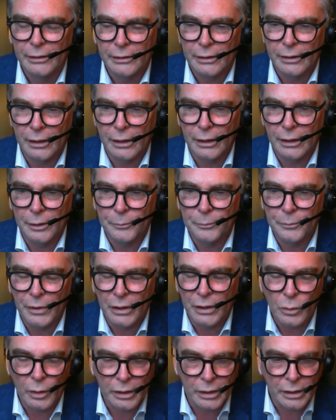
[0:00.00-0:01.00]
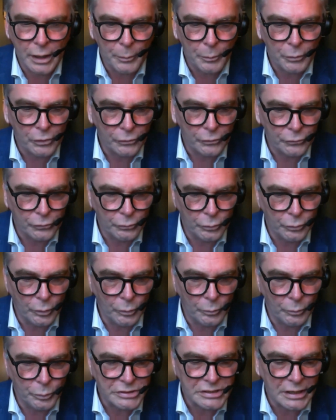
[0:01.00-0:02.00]
And quite a number of,
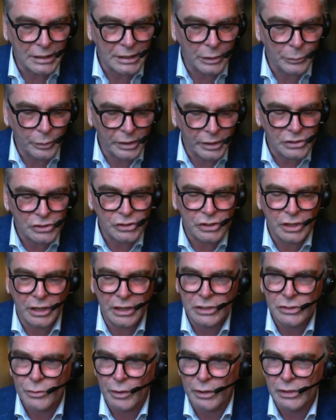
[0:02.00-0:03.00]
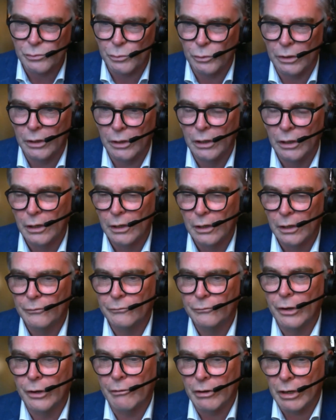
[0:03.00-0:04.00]
particularly when exchange rates were
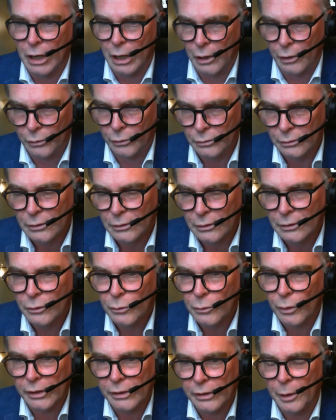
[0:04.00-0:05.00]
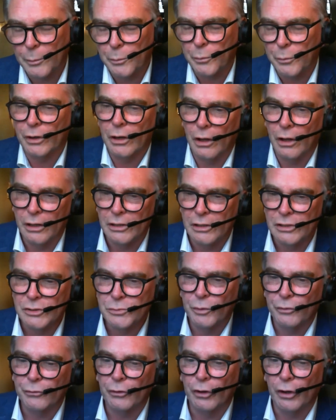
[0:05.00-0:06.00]
very low, quite a number of clients
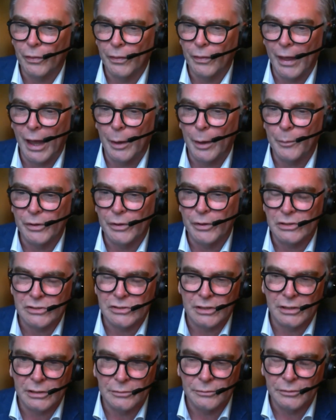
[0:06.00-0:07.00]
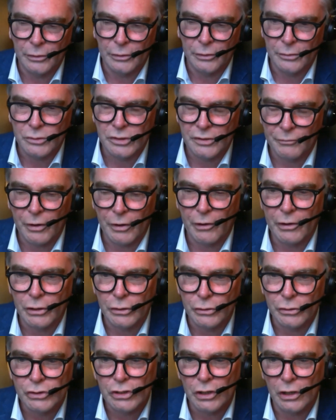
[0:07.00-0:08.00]
preferred that because there was a very
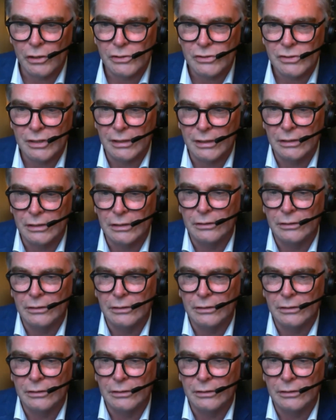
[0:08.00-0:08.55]
good chance the